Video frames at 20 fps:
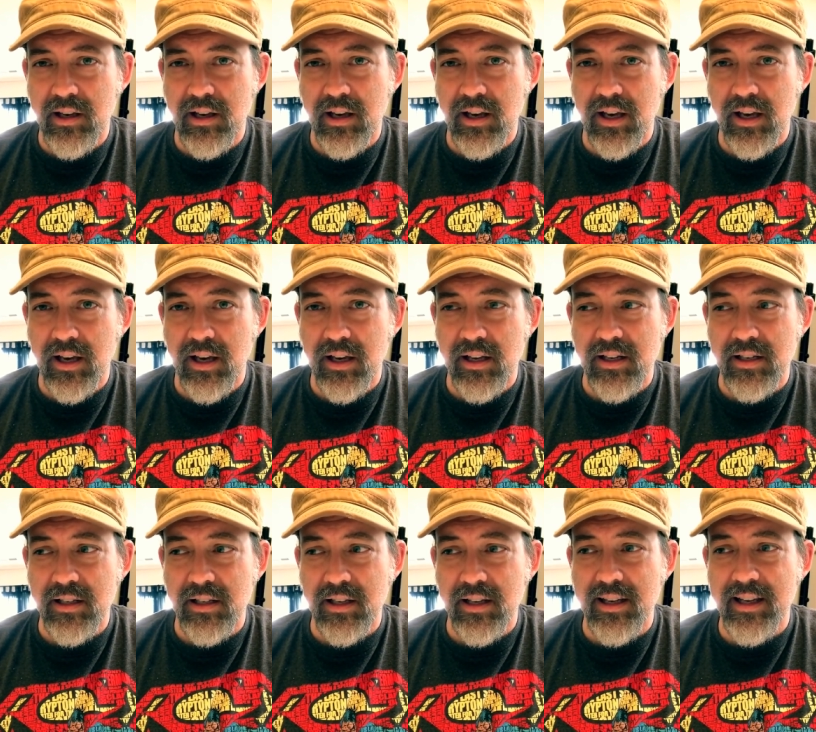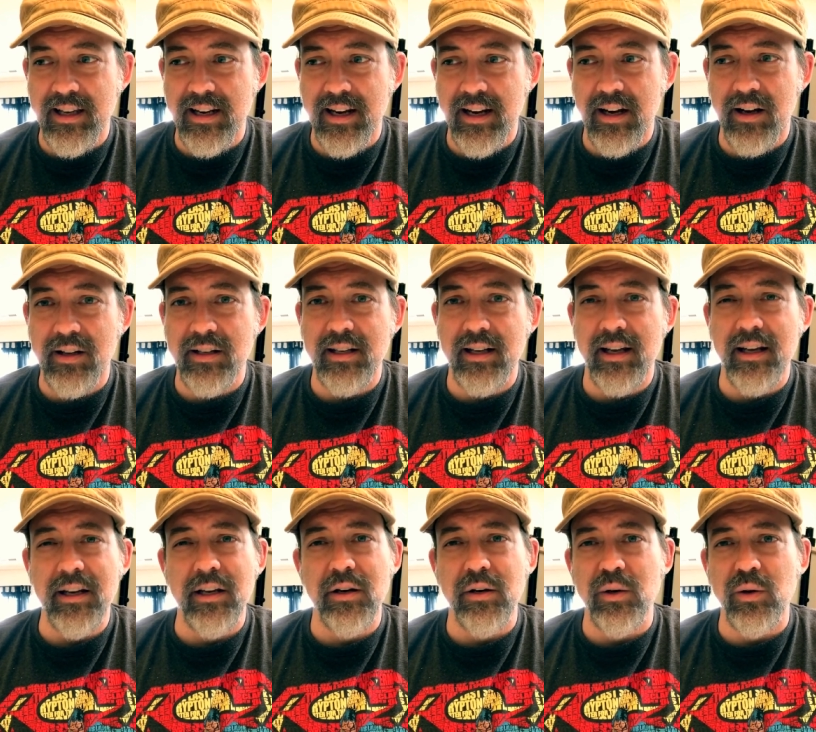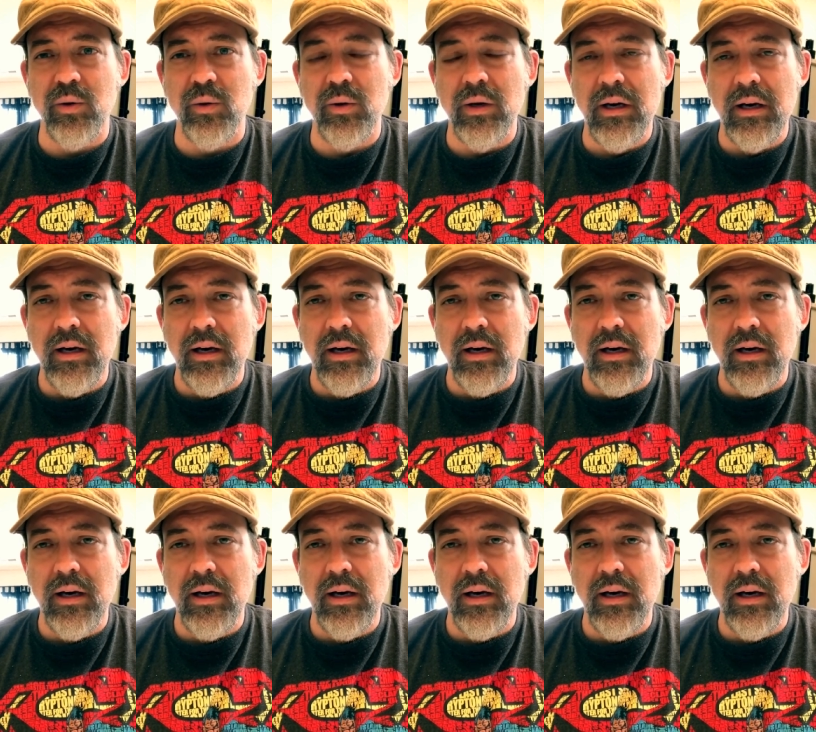and get out and go.